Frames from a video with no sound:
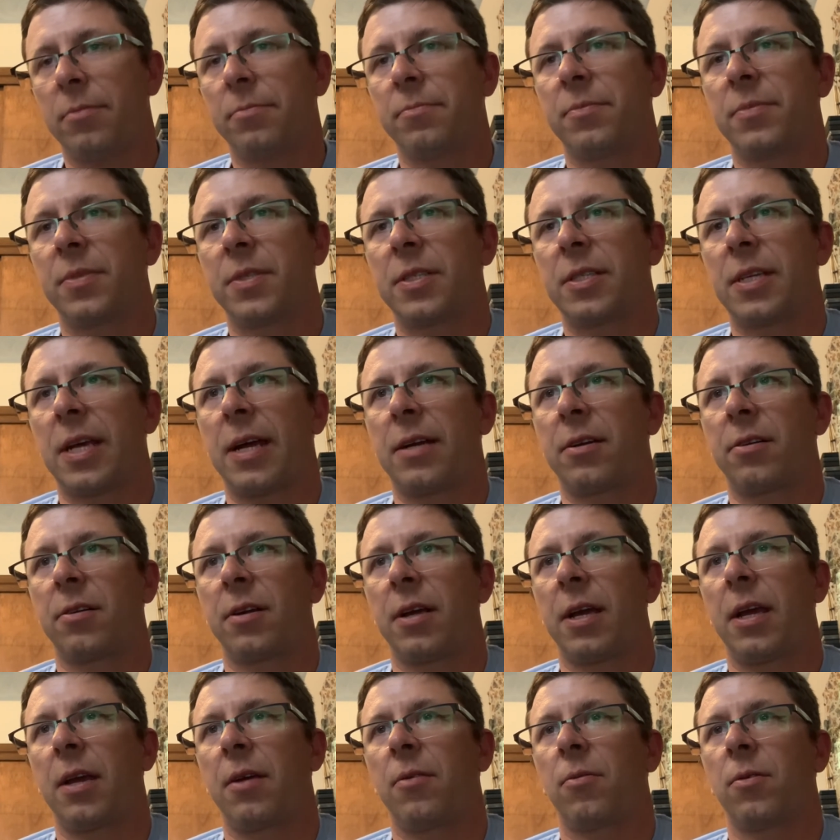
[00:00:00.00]

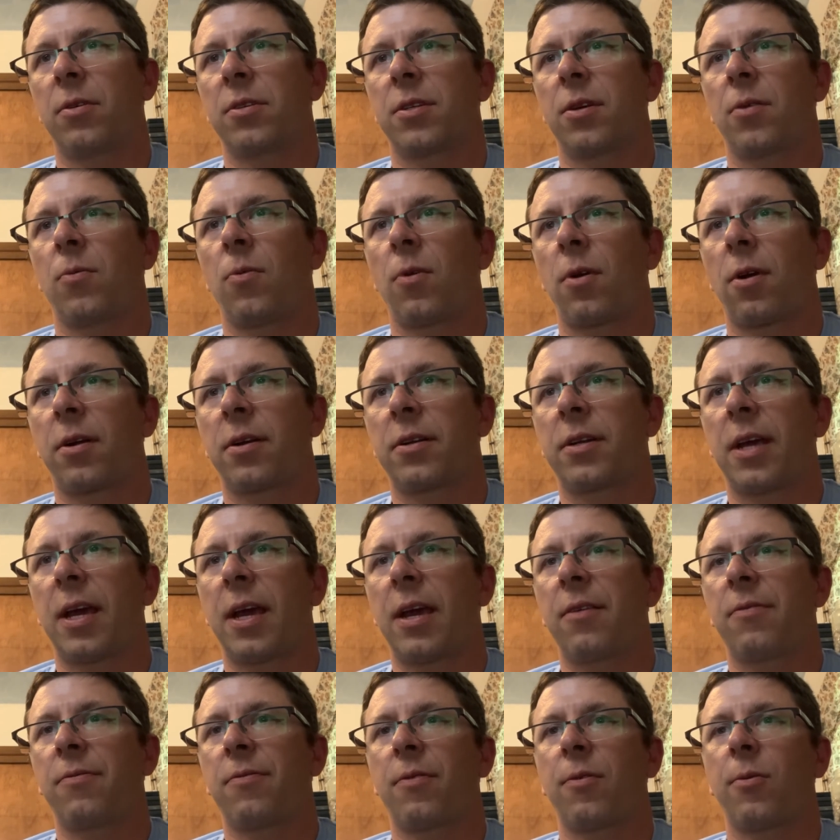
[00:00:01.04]
Saturday was a work
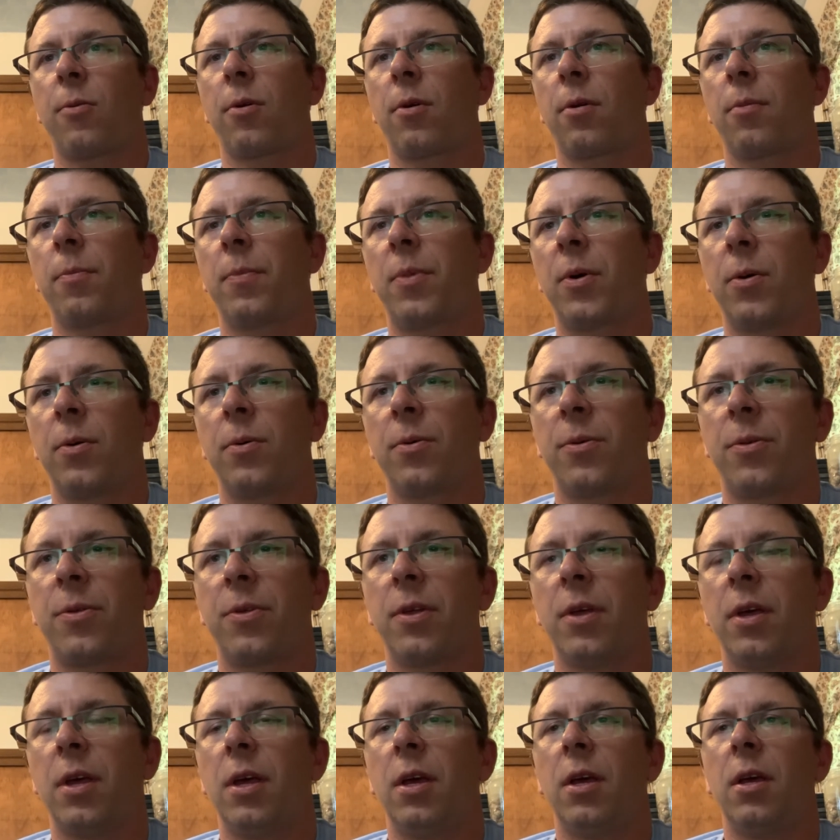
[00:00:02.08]
day for both
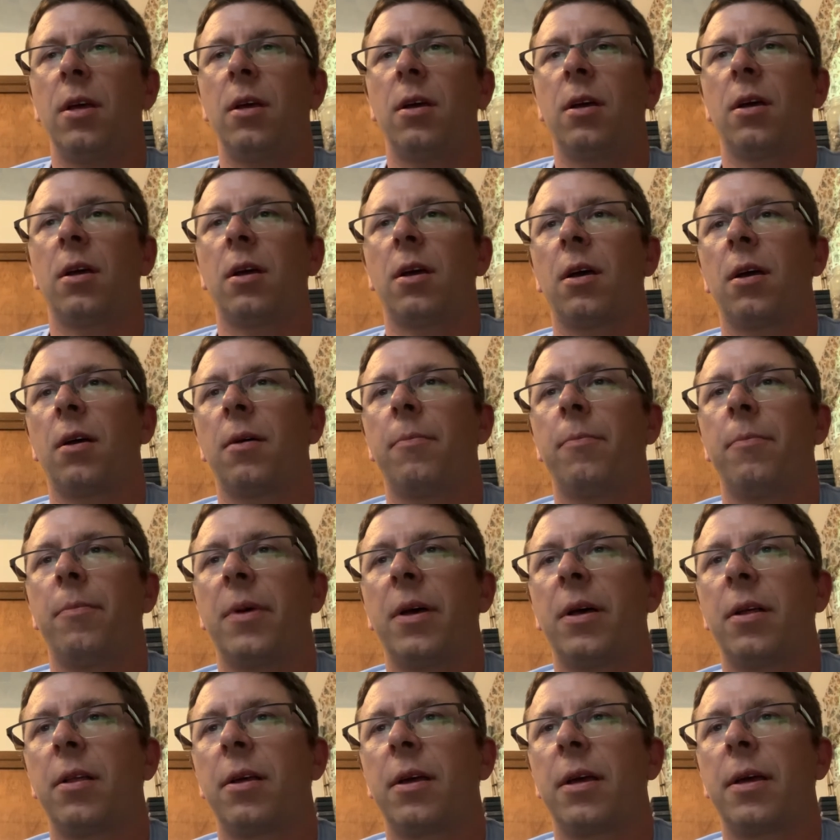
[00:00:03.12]

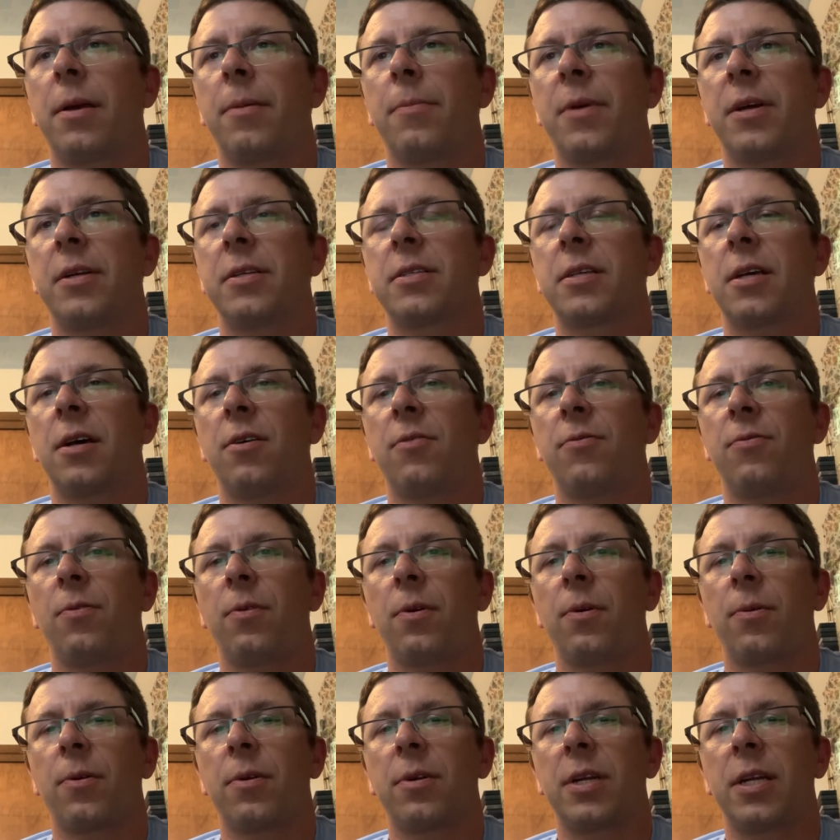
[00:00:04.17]
Mel and myself.
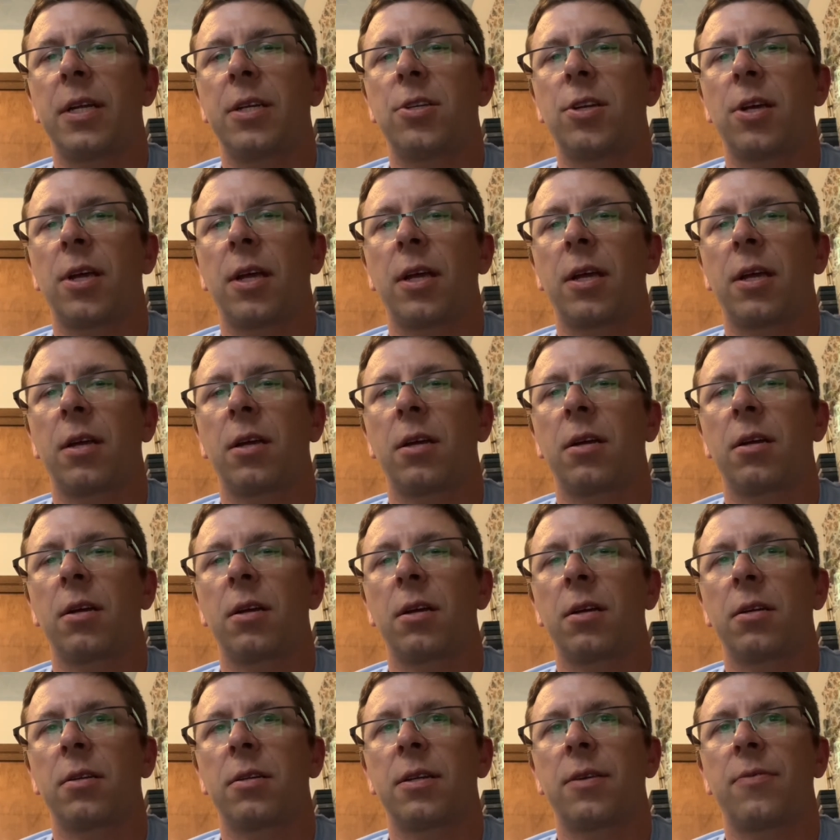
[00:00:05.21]
We were DJing
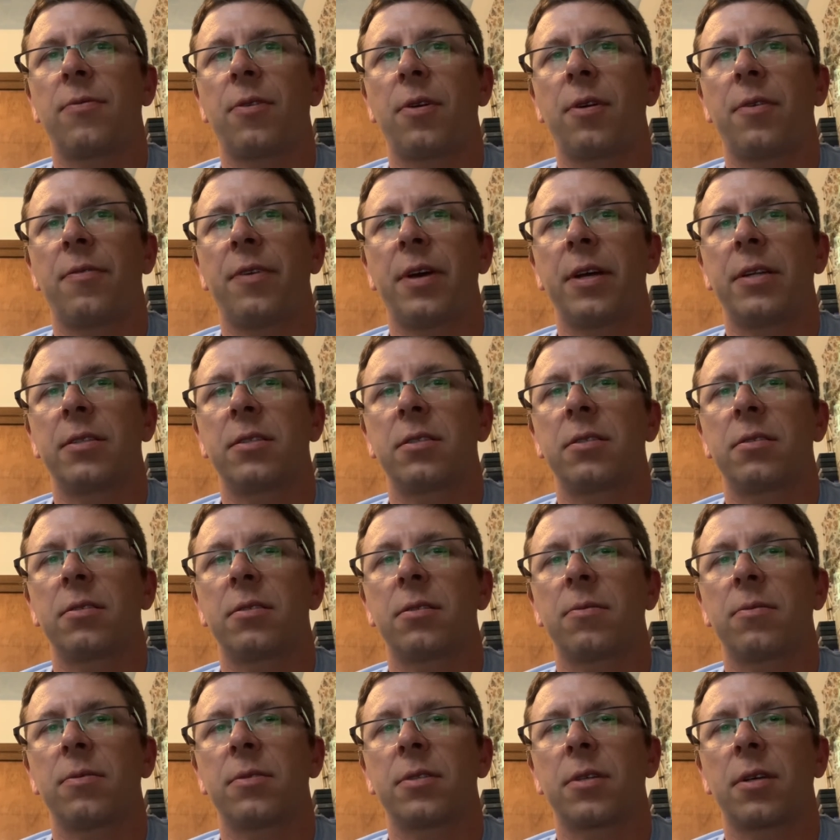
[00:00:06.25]
different events.
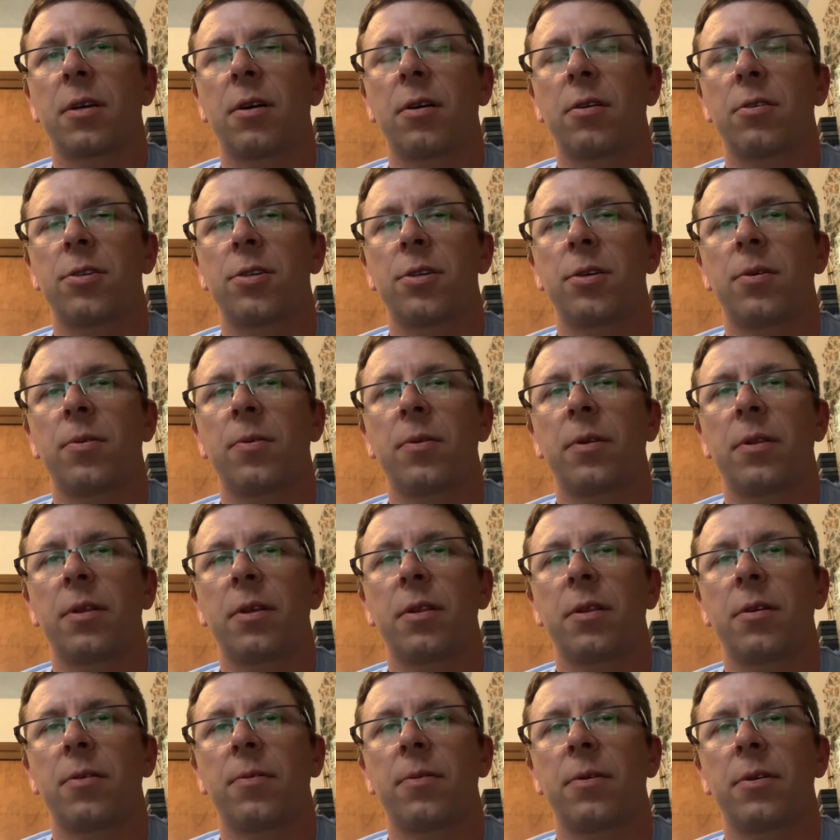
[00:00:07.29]
There was a car show and
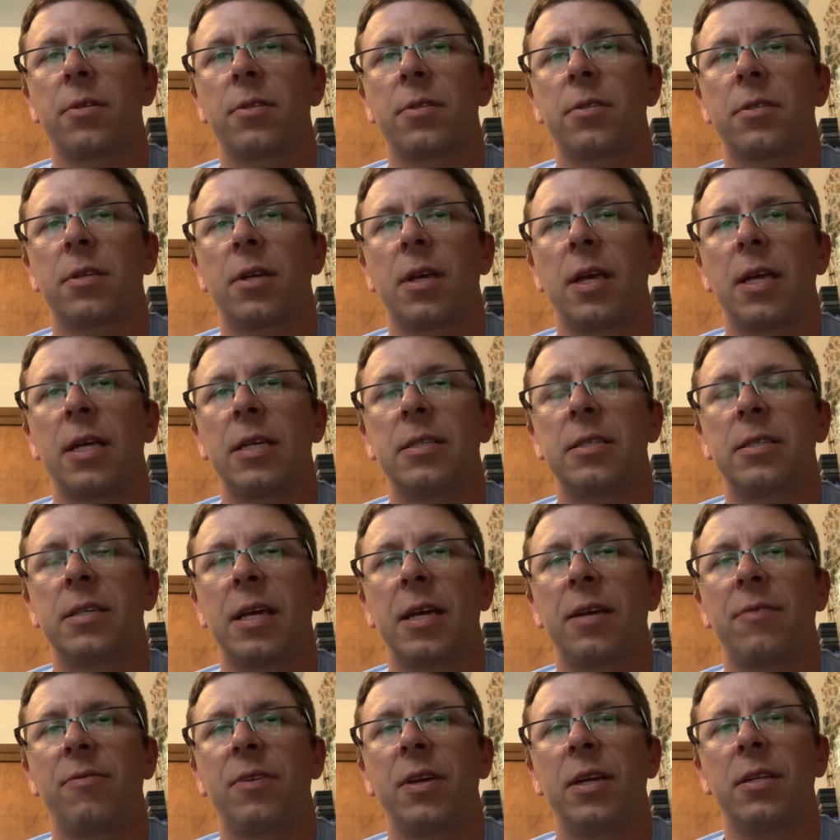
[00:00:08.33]
then there was a
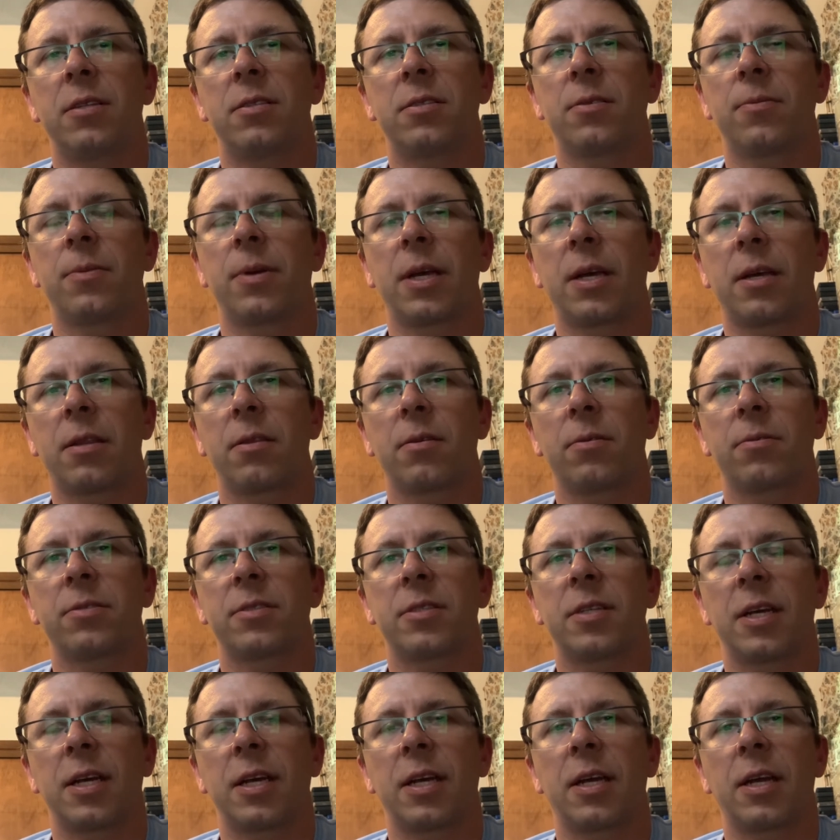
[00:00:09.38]
steak feed, so we got those
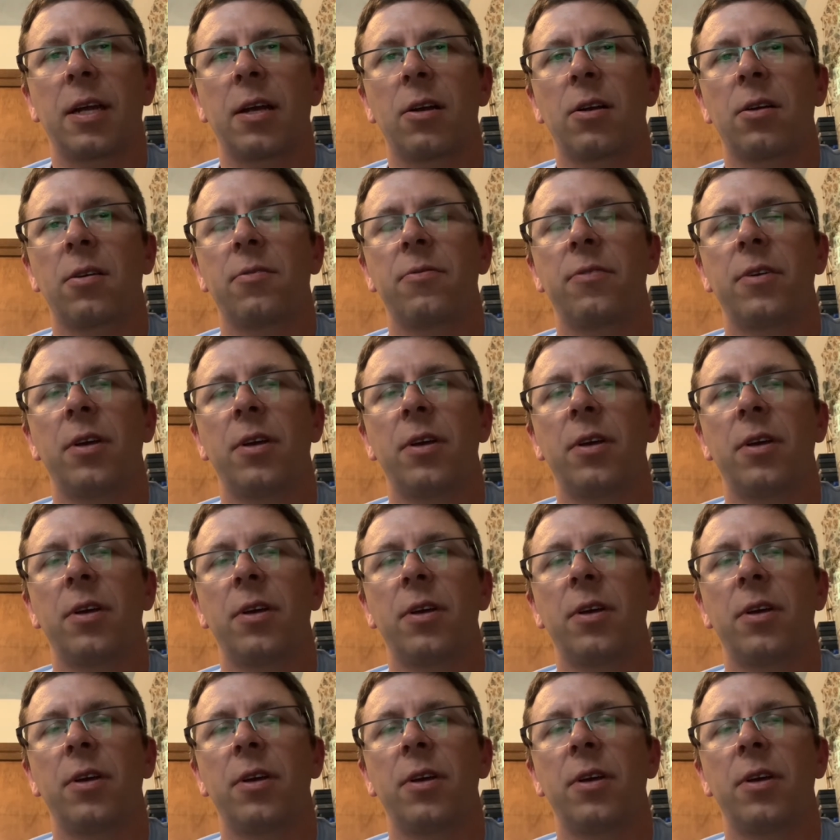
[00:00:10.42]
taken care of.